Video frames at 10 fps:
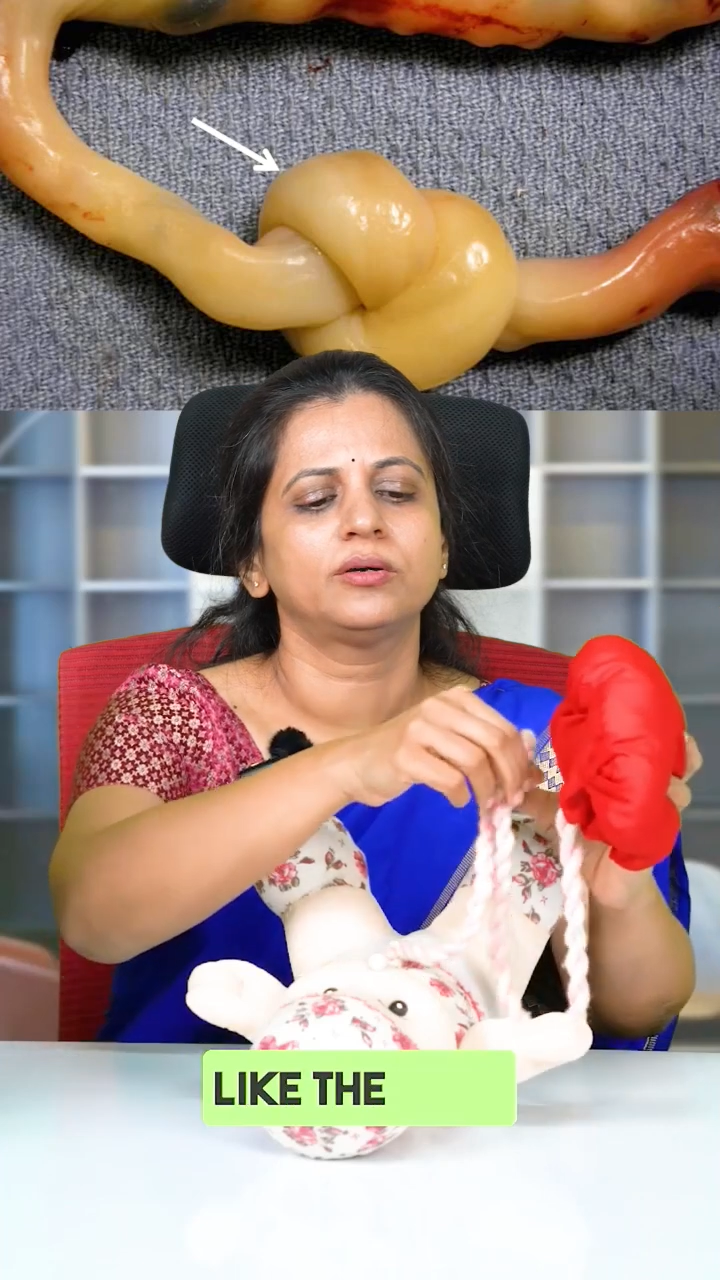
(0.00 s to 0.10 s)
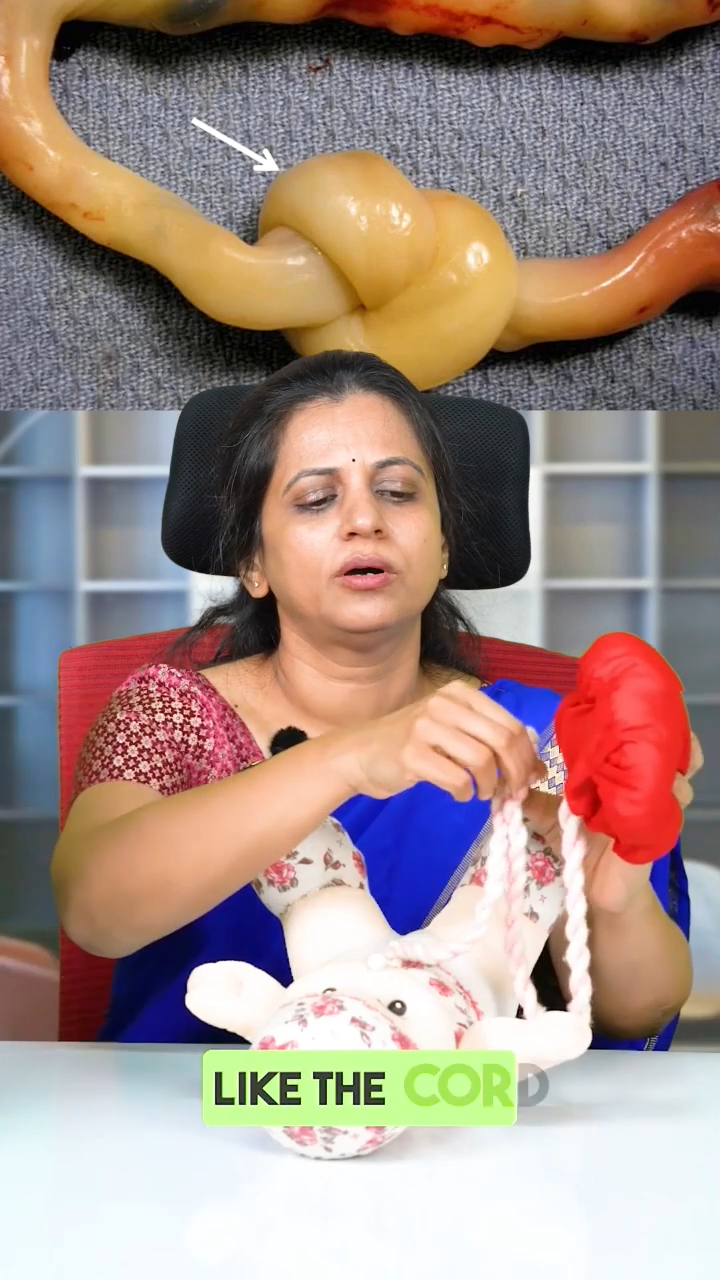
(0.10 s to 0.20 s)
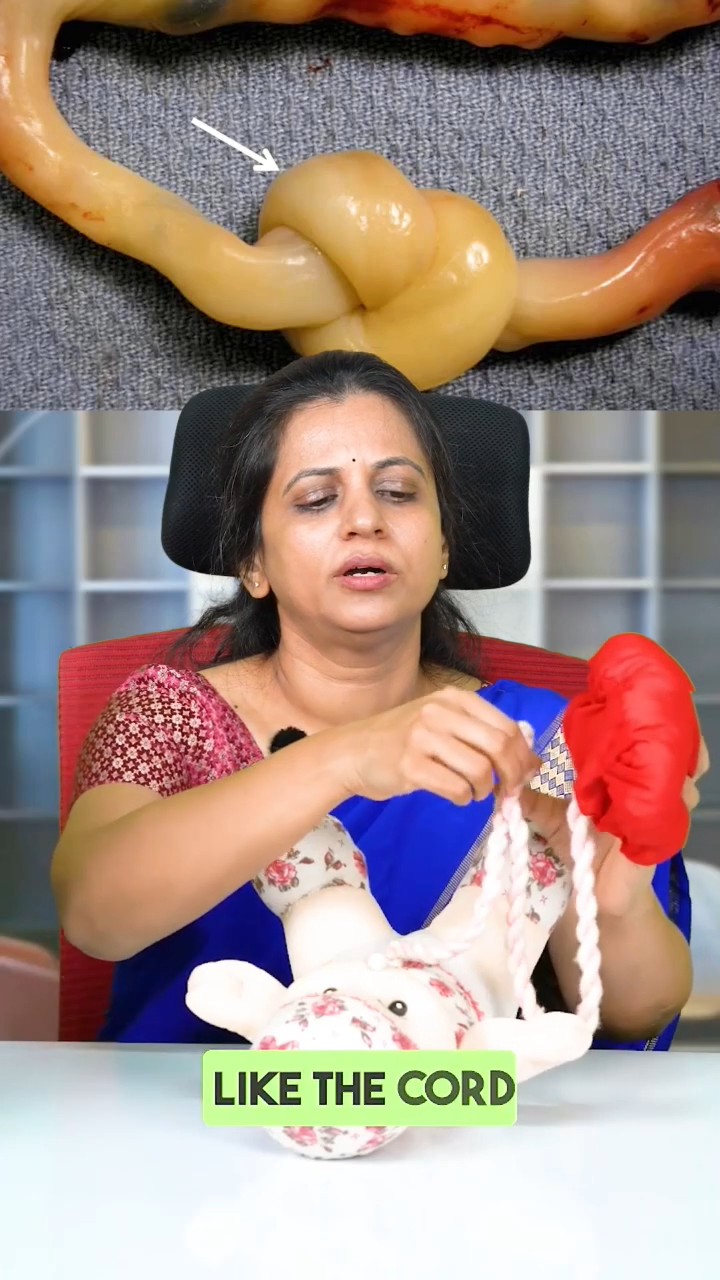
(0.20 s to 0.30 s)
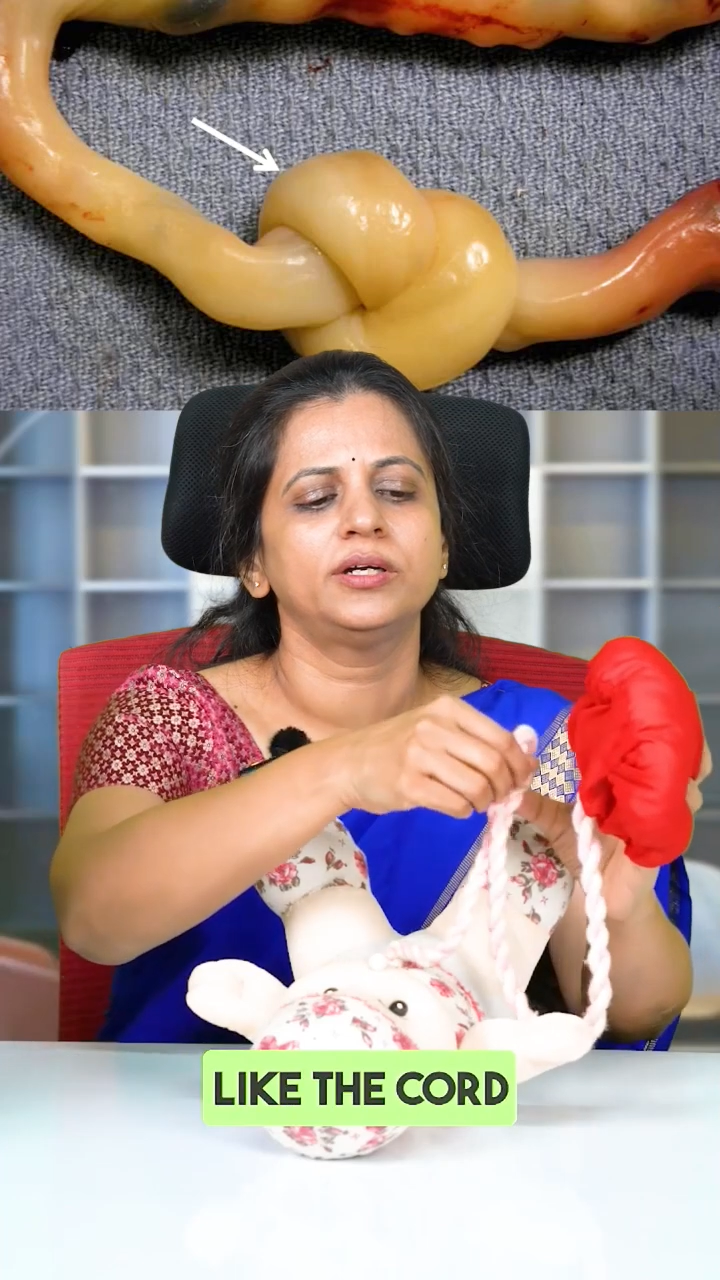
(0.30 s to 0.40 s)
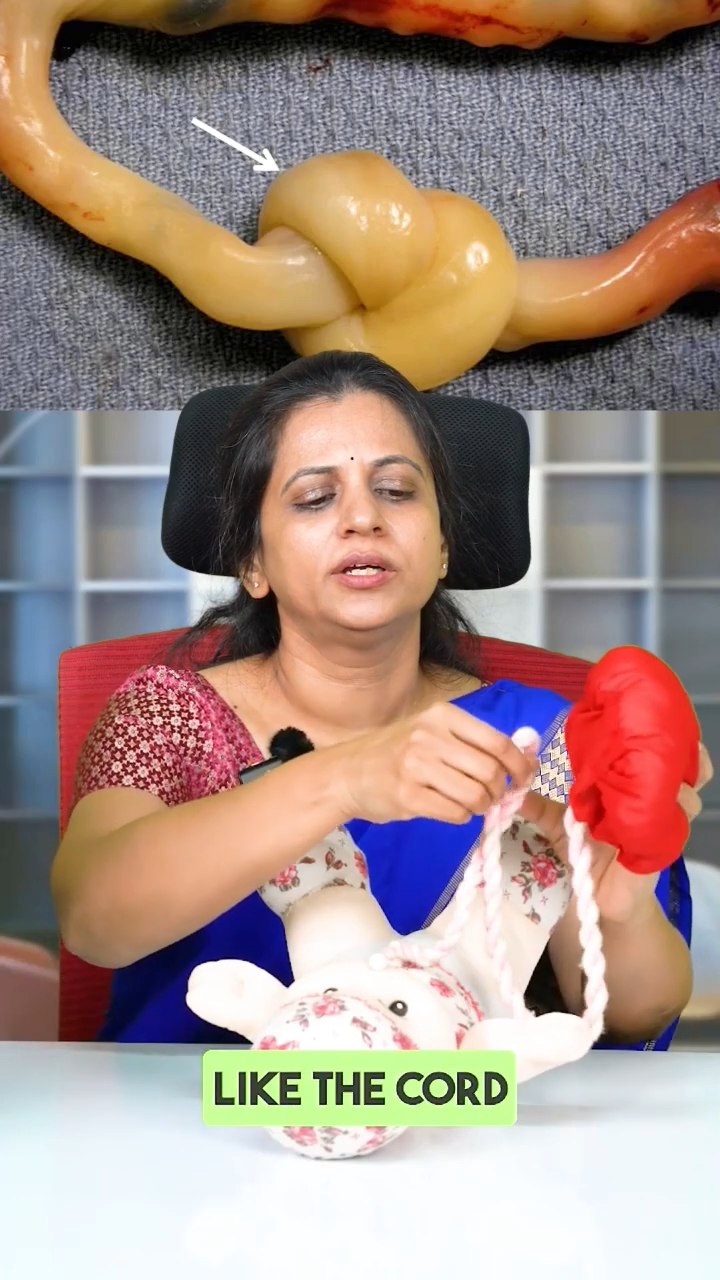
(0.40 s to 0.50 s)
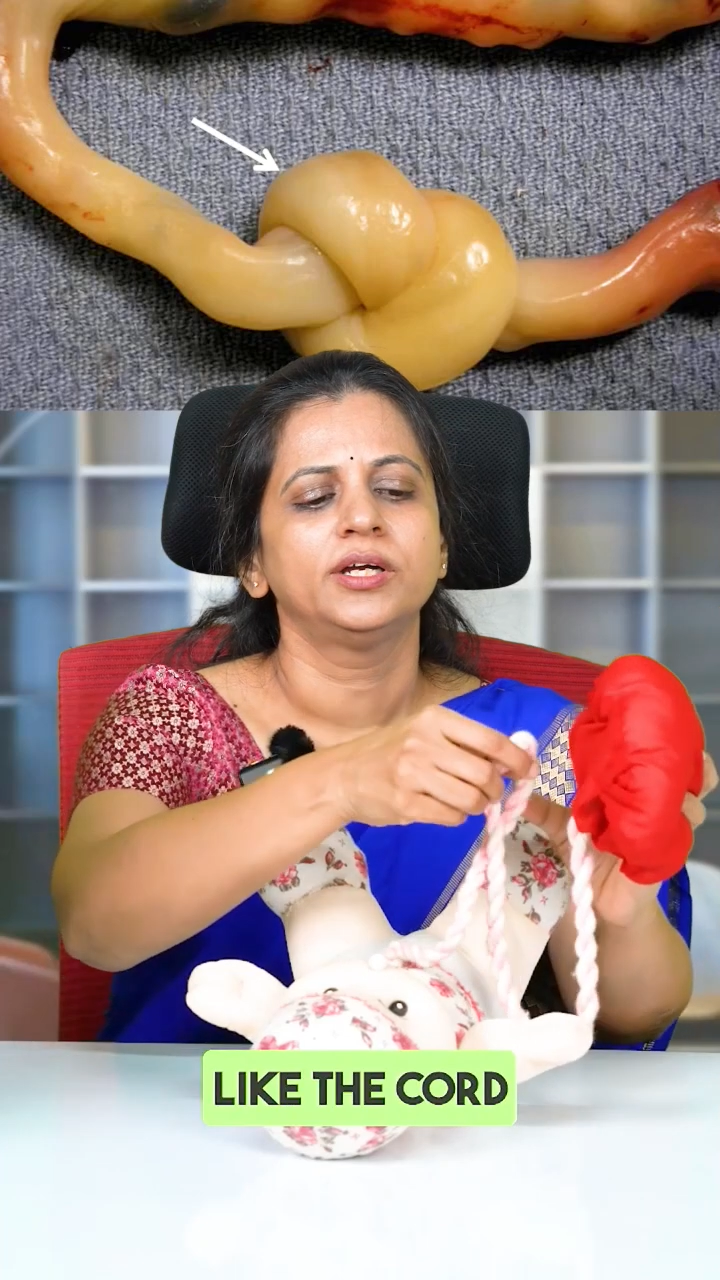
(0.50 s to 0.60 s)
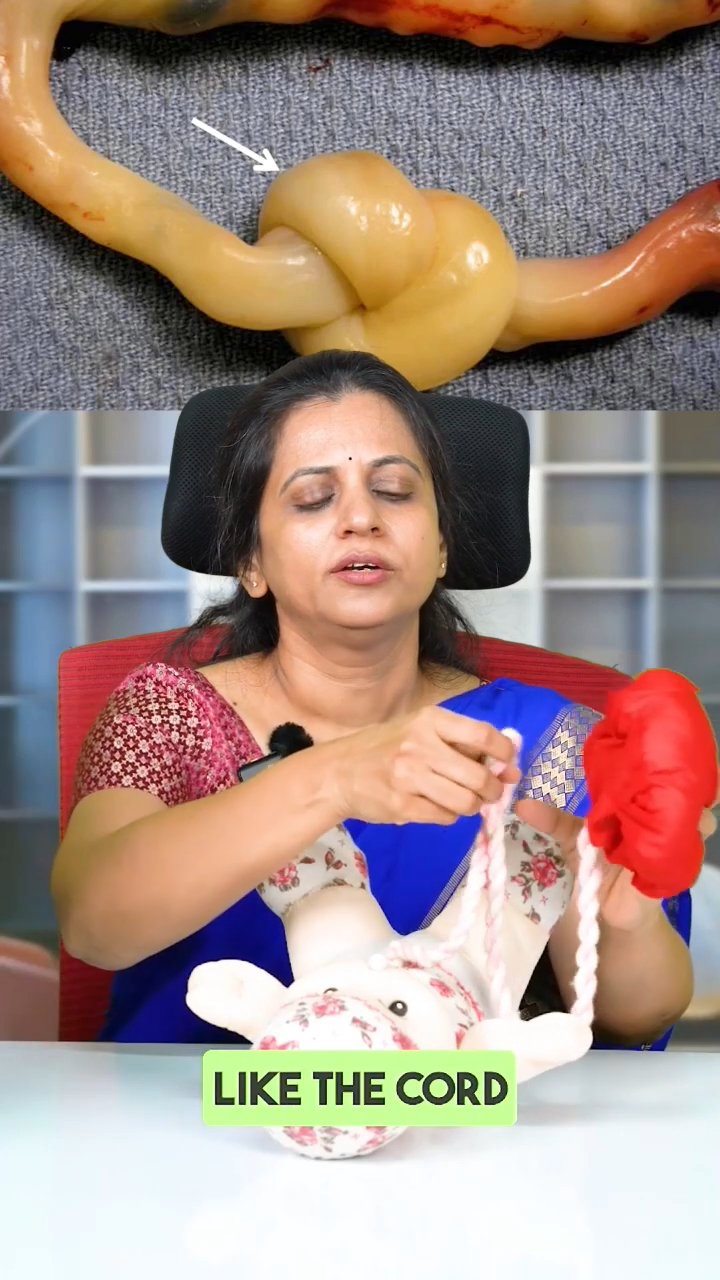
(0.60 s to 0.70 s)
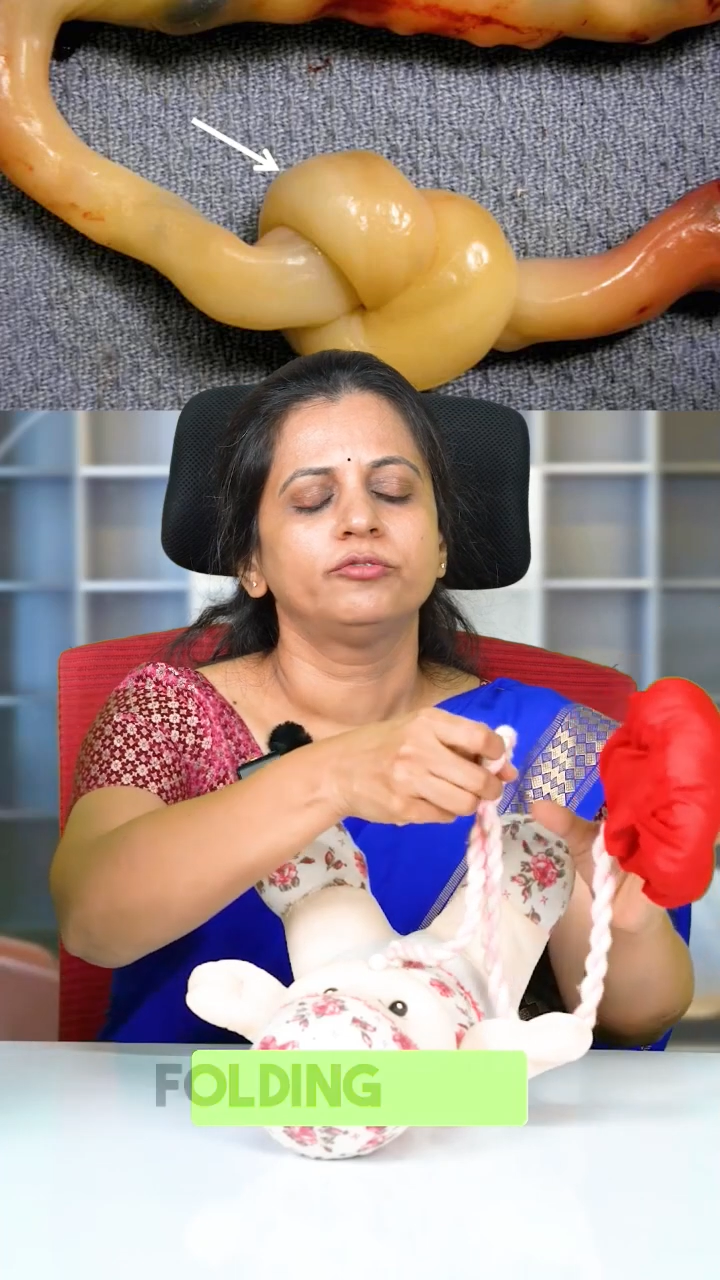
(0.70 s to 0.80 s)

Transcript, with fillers: the cord